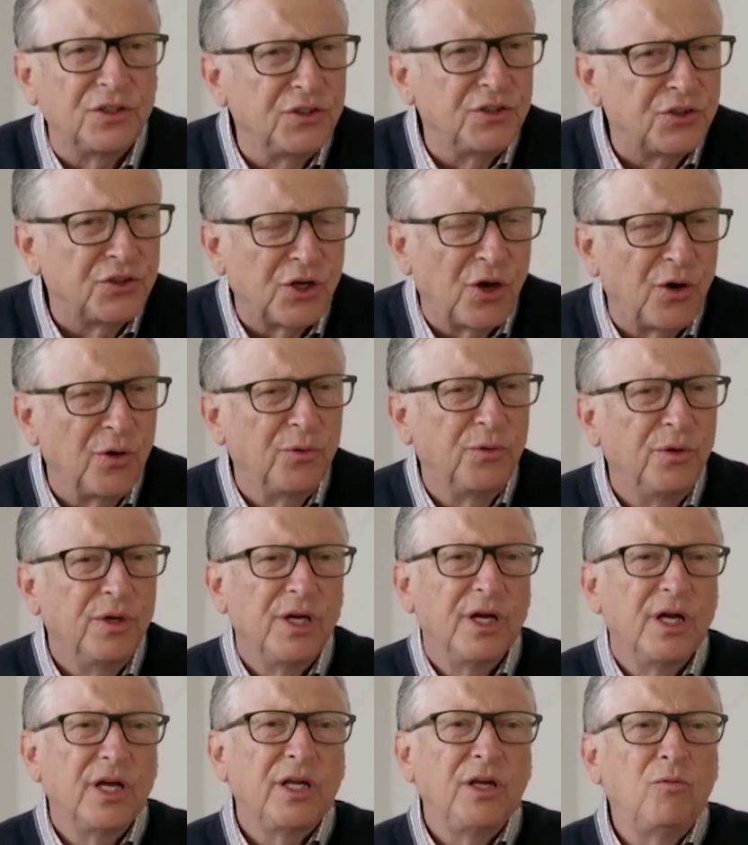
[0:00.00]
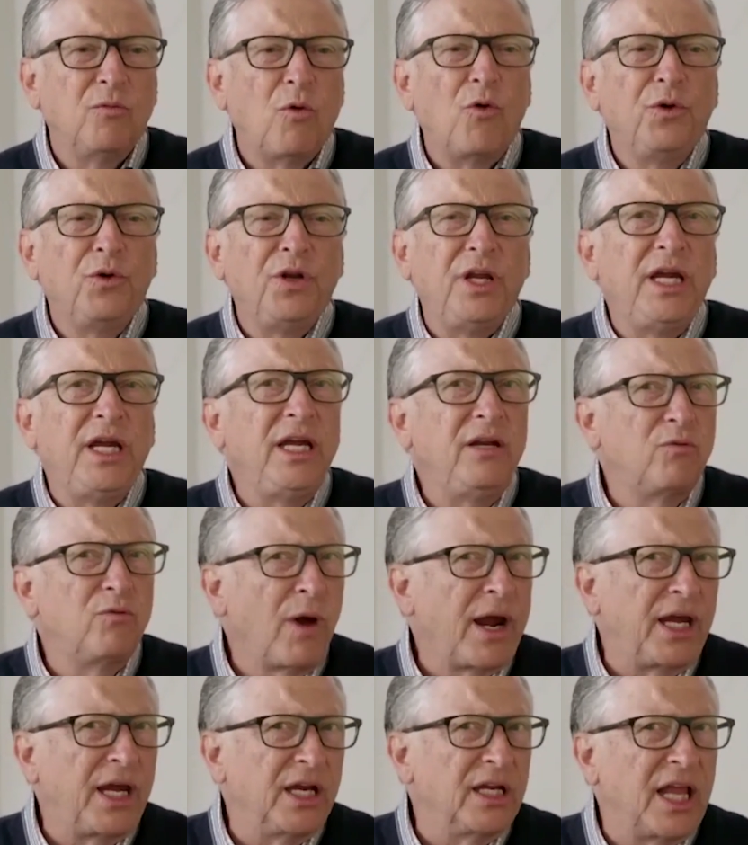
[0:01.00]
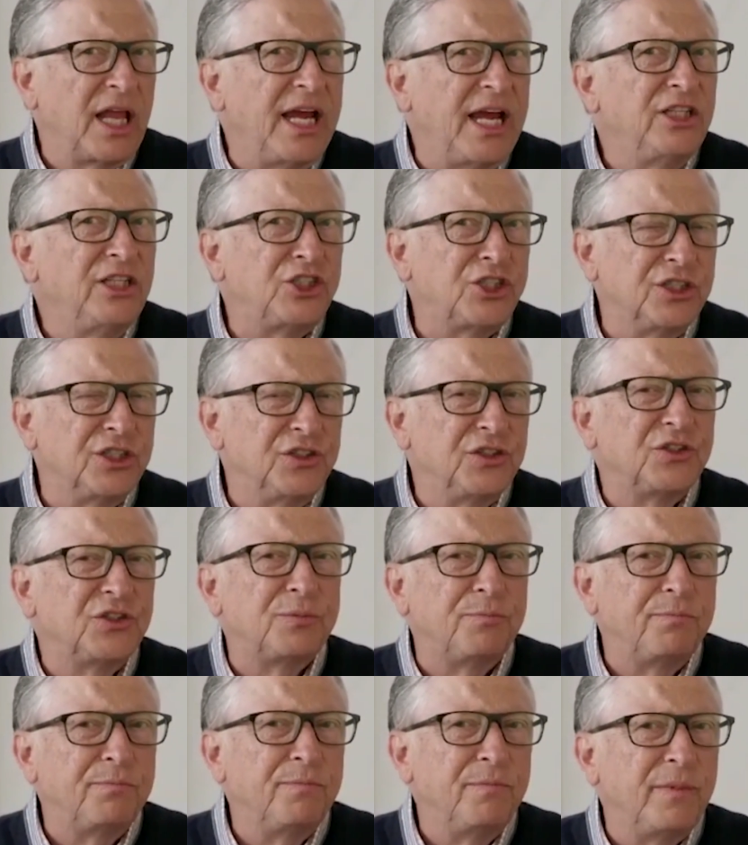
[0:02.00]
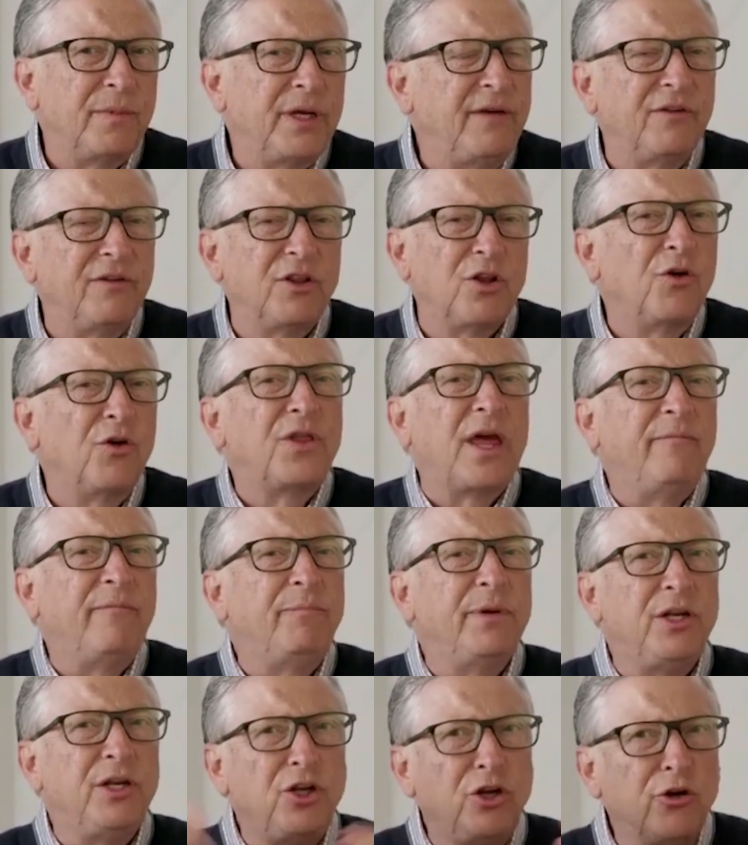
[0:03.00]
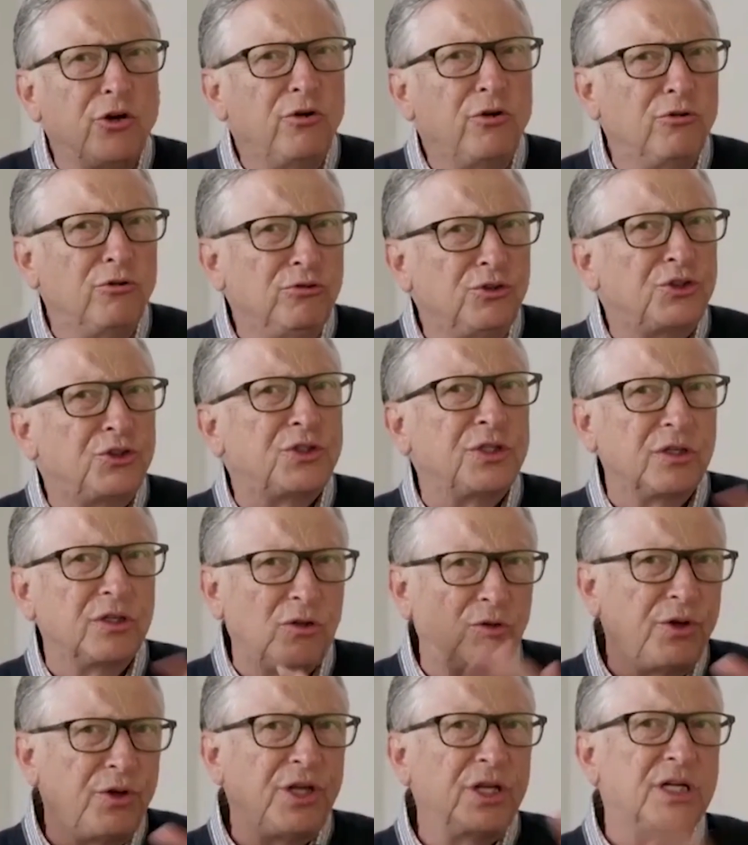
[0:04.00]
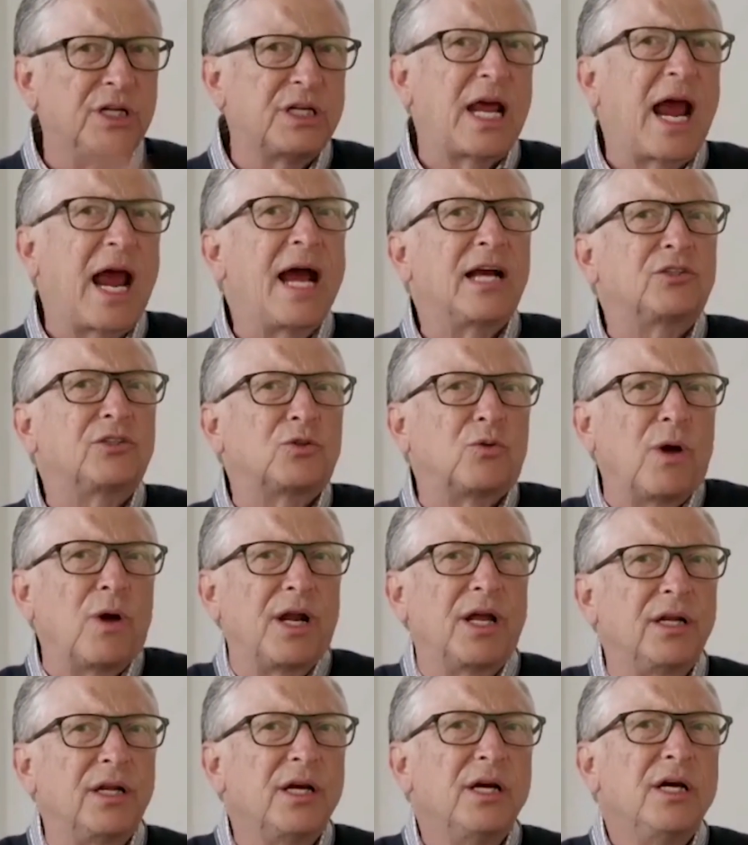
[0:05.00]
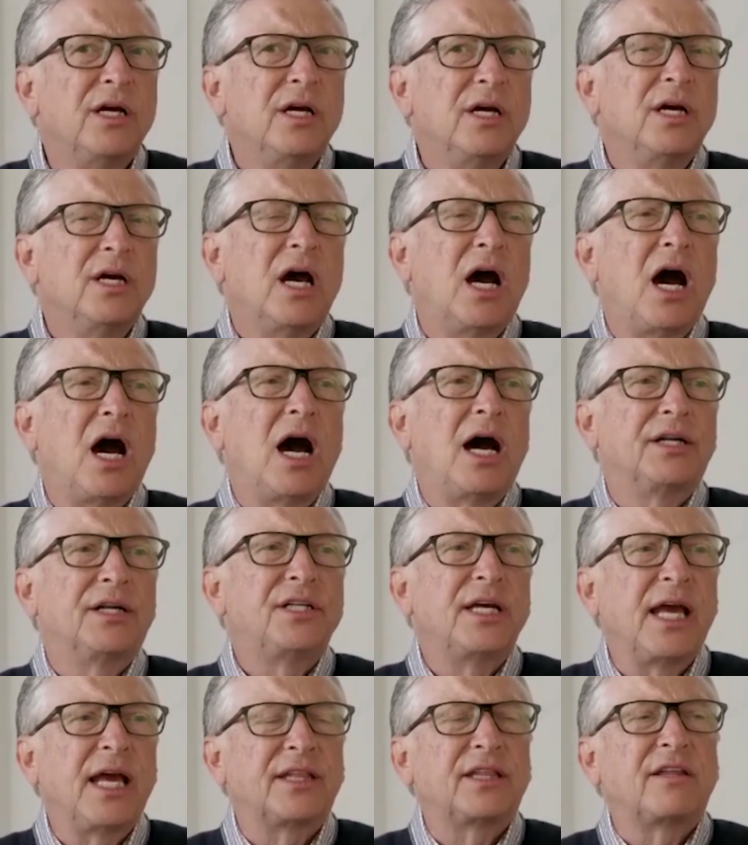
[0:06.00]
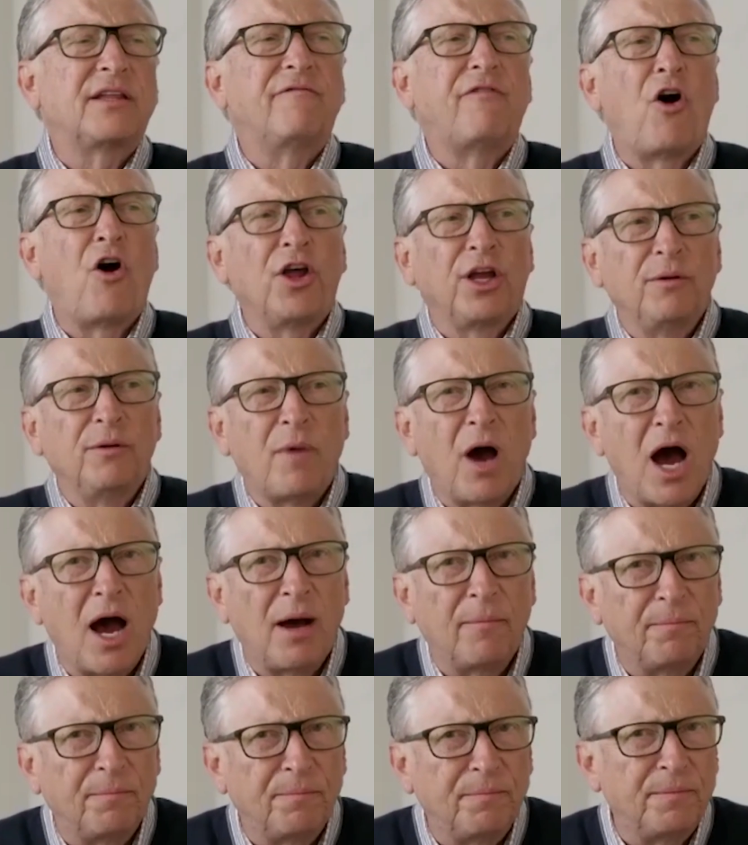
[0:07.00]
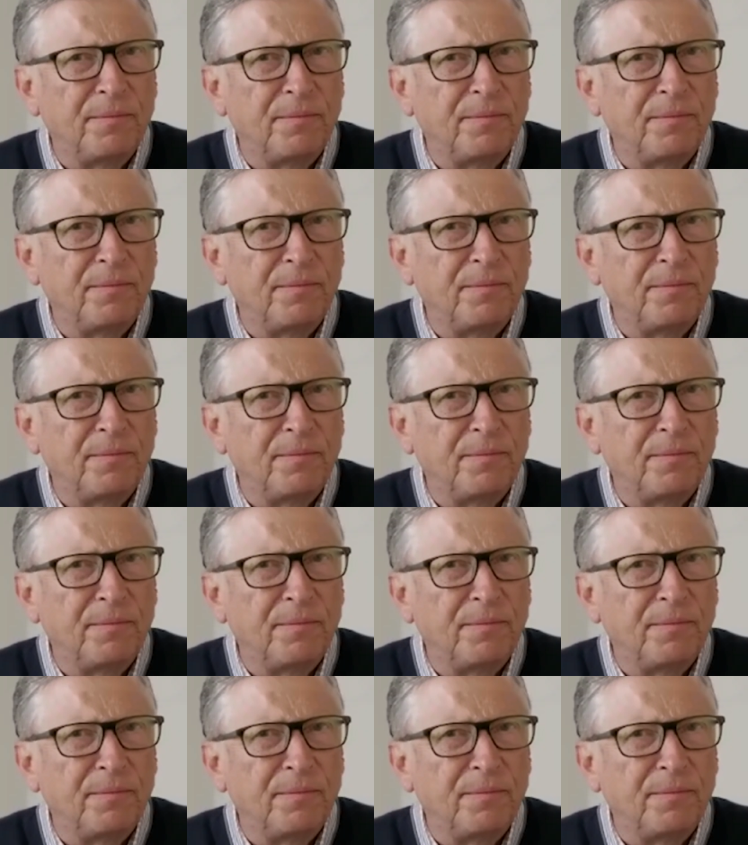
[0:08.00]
And so you won't need regulations, even though they've been used, including a tax credit, to get the volume up